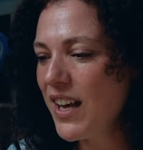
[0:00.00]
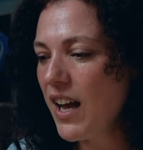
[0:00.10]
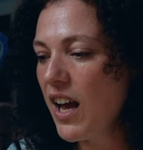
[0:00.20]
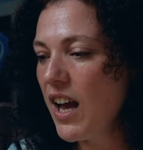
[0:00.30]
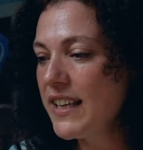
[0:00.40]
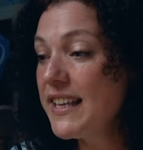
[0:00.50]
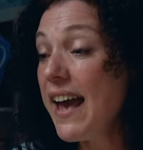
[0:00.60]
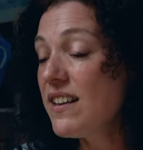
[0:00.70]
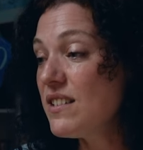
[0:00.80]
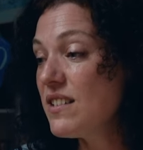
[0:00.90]
Uh,
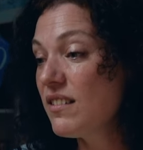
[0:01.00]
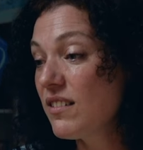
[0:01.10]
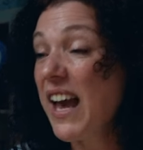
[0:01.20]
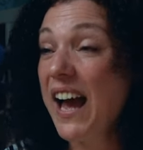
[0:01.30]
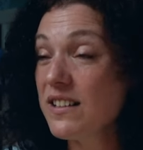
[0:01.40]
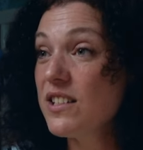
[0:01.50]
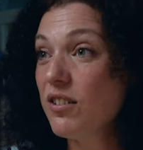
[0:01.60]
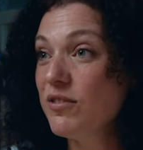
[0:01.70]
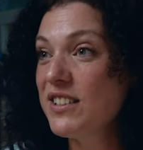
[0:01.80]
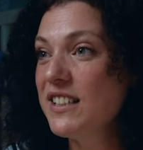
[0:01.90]
yes, Cat,
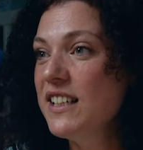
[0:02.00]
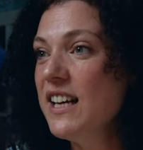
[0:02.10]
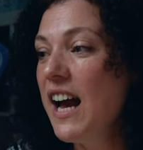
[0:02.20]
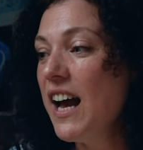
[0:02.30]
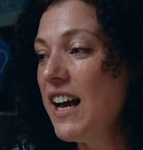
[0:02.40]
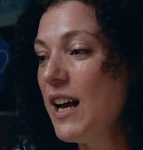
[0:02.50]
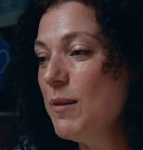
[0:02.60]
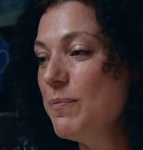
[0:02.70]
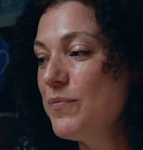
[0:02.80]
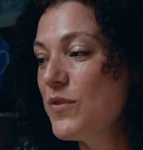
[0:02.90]
obviously.
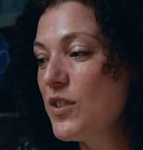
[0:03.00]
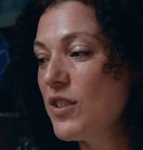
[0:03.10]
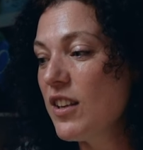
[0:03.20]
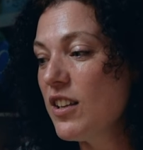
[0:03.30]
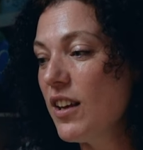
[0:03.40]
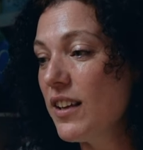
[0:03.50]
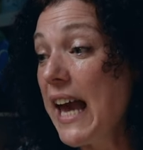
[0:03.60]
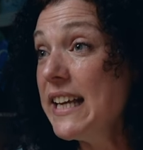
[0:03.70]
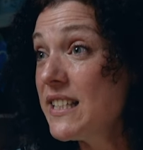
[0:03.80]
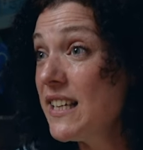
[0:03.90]
Um,
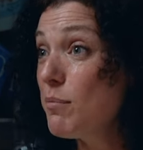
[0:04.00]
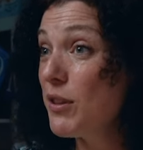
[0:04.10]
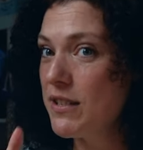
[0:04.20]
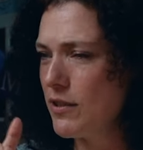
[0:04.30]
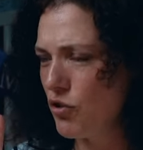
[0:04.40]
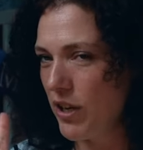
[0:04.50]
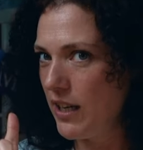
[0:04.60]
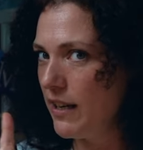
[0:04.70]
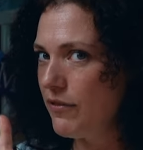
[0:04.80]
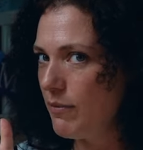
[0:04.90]
Katie, but that's
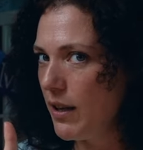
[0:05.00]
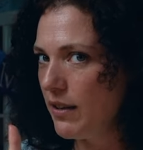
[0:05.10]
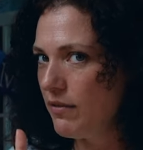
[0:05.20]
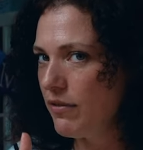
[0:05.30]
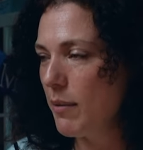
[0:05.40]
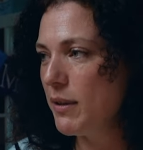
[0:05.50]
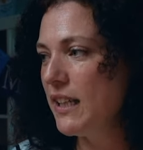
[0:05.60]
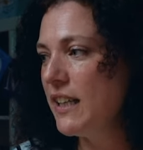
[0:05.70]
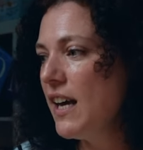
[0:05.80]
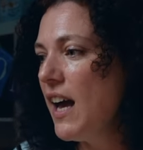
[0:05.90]
strictly for my
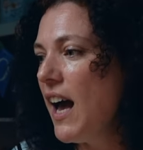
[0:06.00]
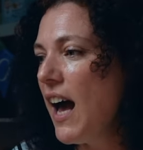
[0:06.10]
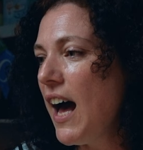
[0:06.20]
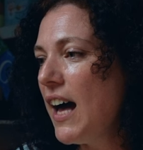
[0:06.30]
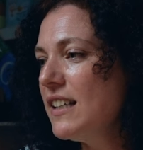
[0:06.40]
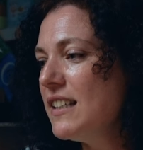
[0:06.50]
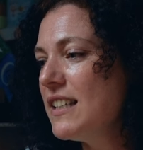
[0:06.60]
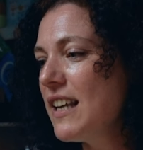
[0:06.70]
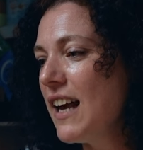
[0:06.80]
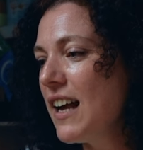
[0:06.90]
family.
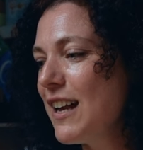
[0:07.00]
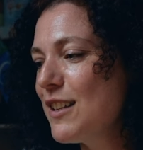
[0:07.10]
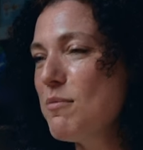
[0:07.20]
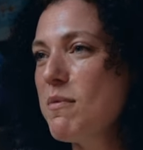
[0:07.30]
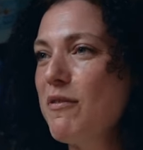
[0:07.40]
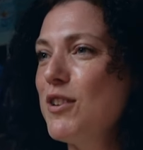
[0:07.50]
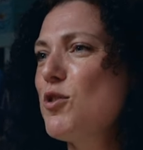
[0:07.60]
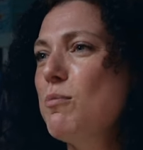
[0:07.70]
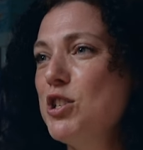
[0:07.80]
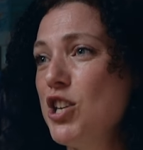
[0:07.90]
And uh, some of my friends
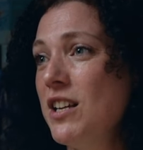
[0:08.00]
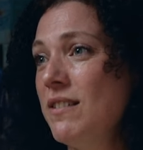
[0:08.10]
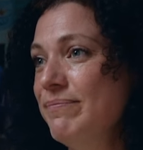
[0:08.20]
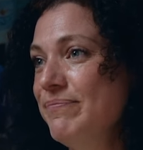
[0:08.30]
call me G